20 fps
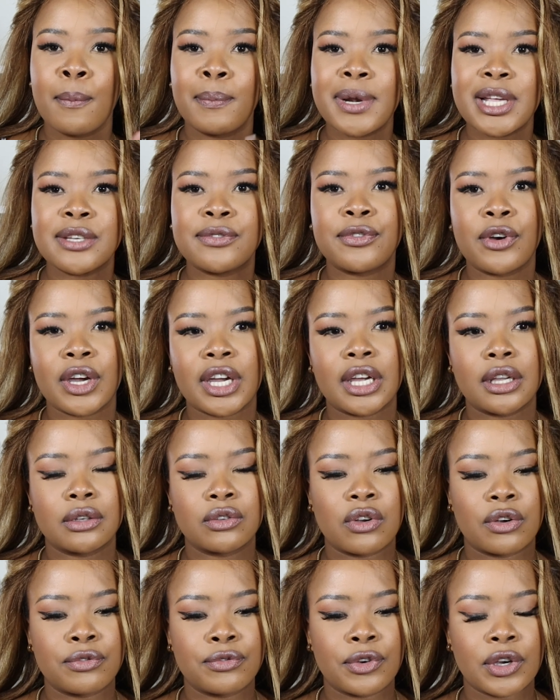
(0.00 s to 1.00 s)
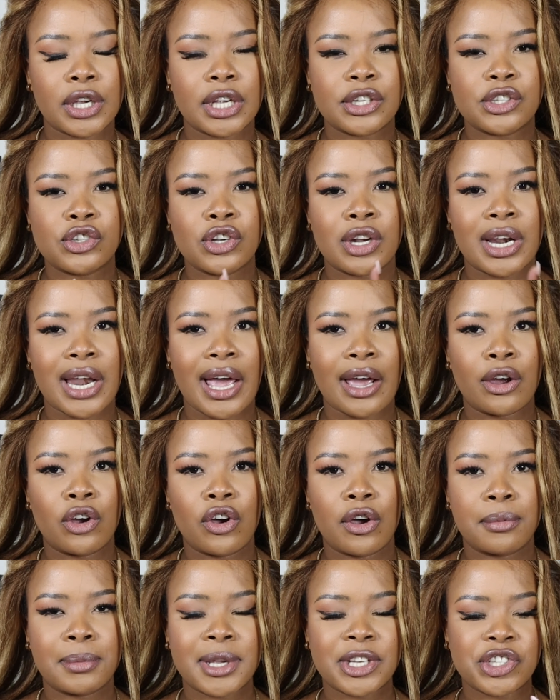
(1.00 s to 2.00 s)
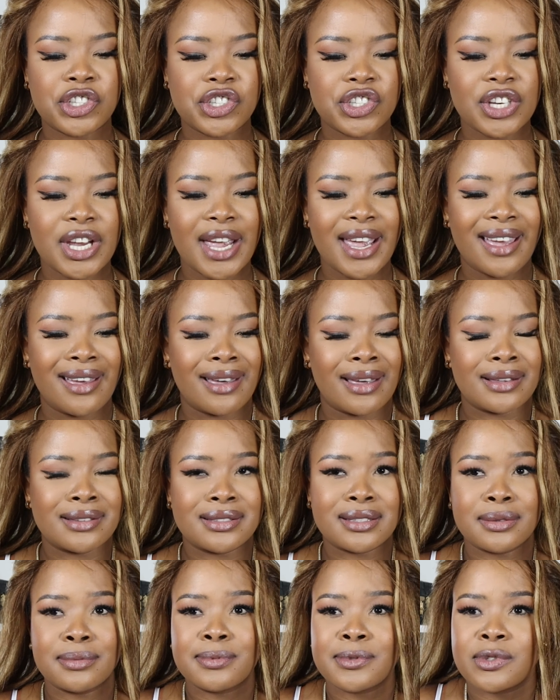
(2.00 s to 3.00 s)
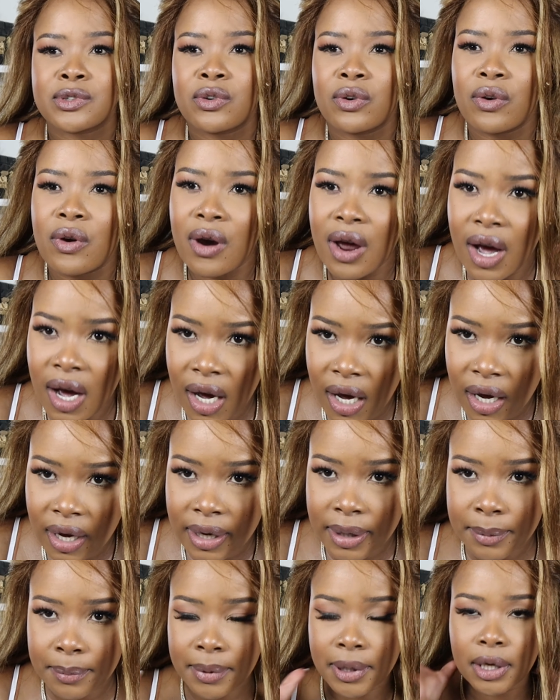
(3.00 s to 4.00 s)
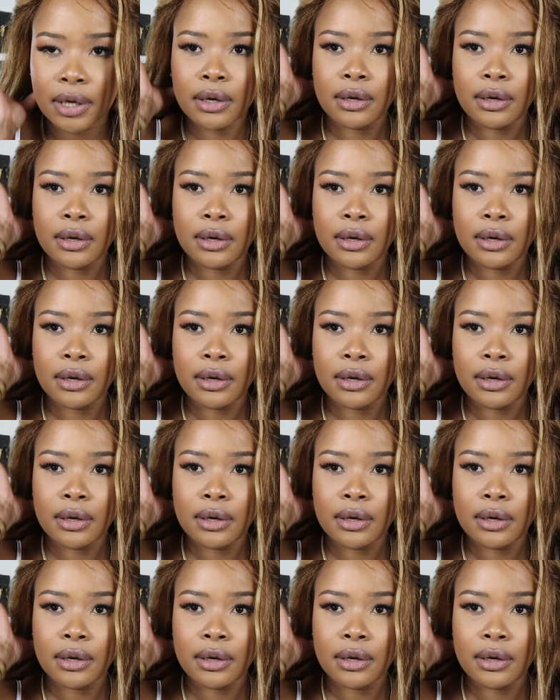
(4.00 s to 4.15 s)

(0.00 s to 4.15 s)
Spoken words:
Please don't forget to like, comment, share, and subscribe.